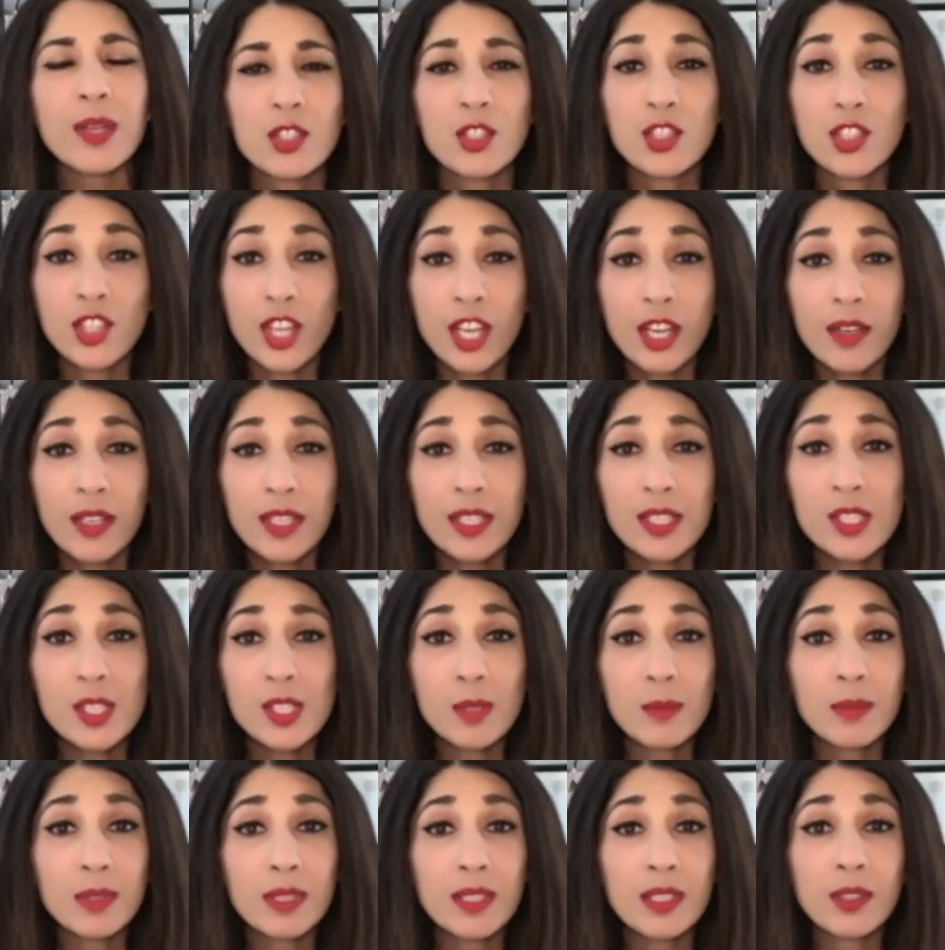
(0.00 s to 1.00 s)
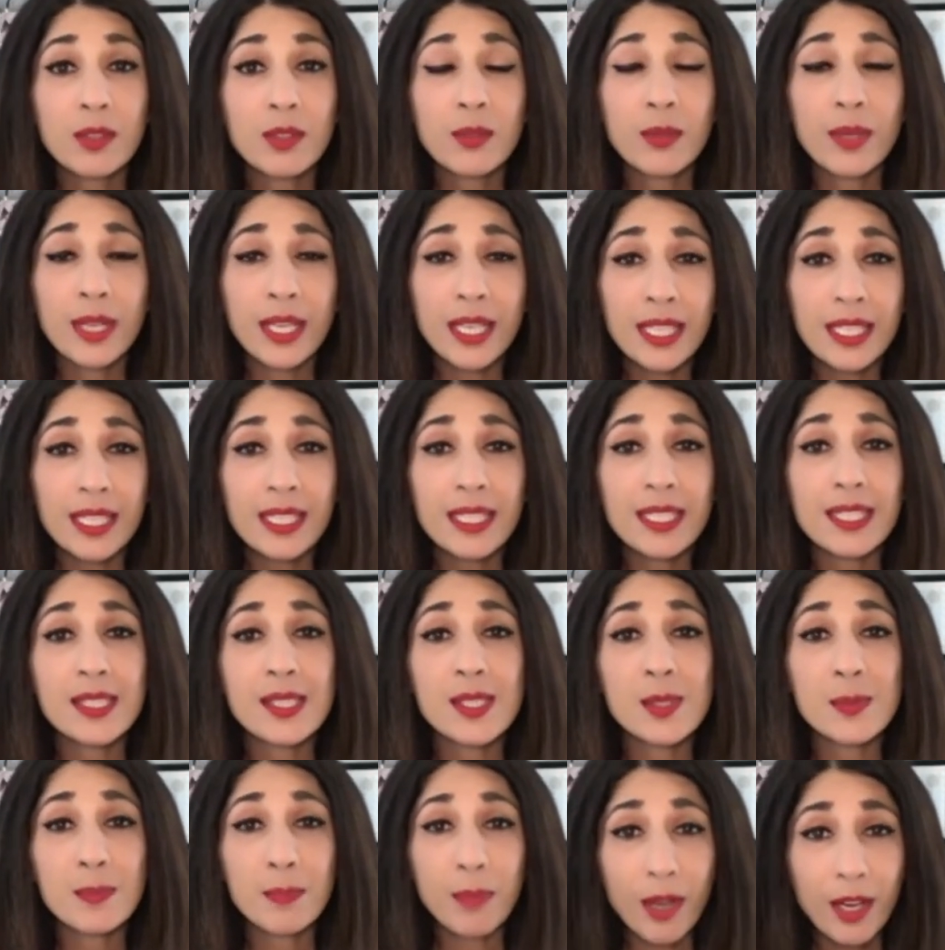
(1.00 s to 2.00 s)
sharing some of the great,
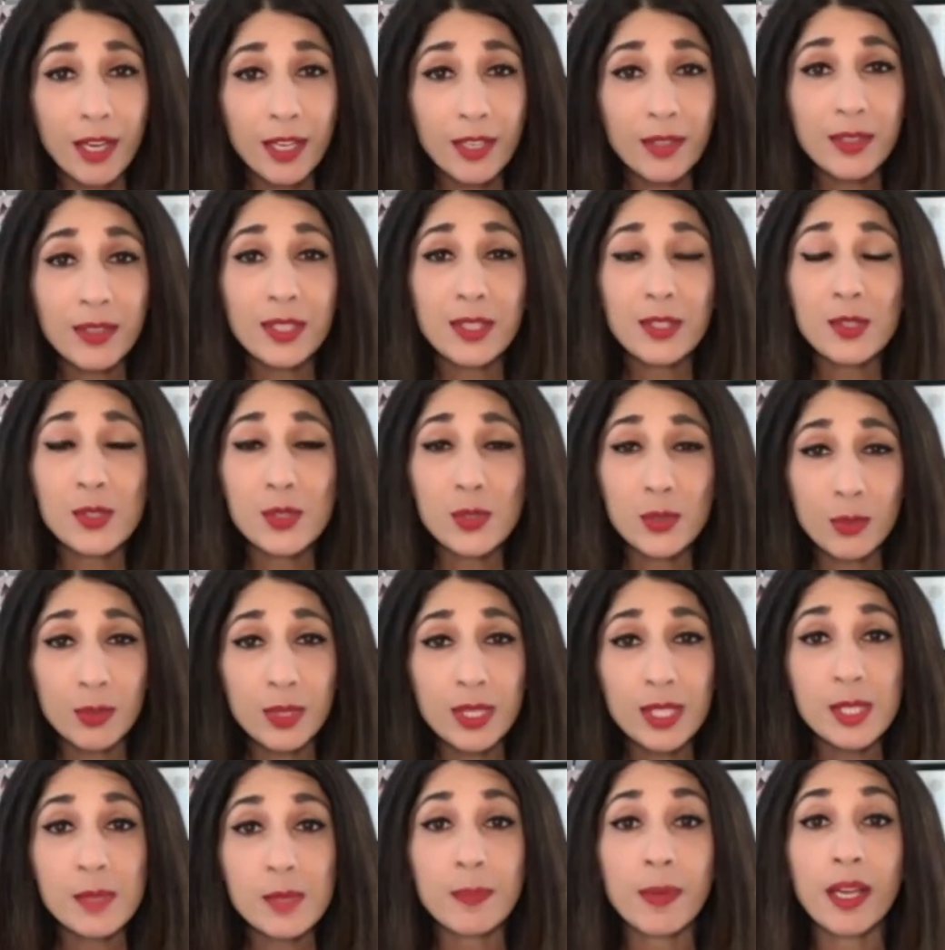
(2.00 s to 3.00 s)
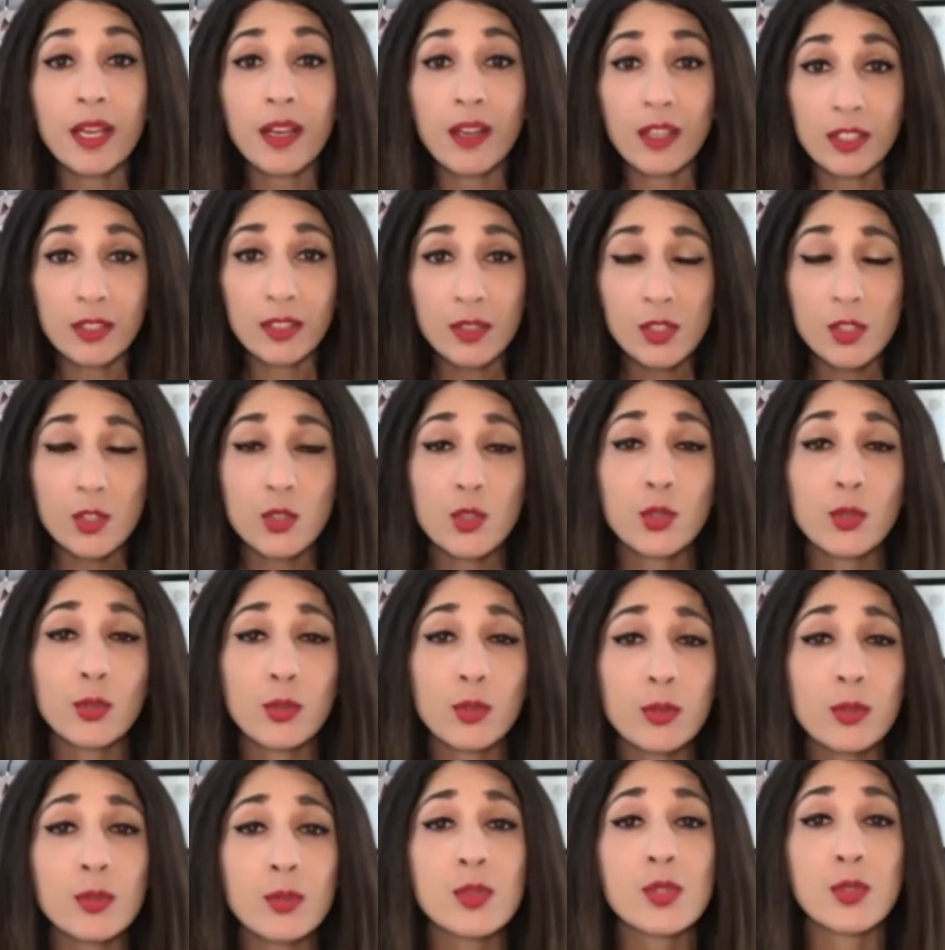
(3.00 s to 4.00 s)
inspiring stories by others,
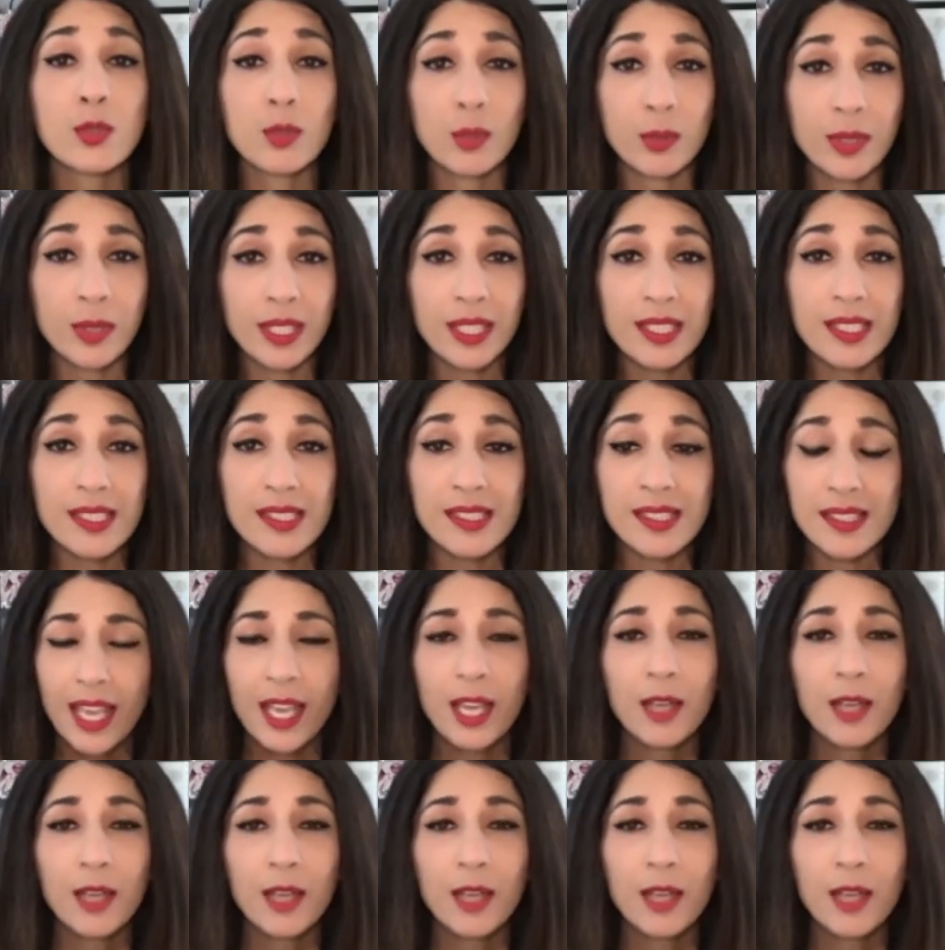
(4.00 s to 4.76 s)
true stories.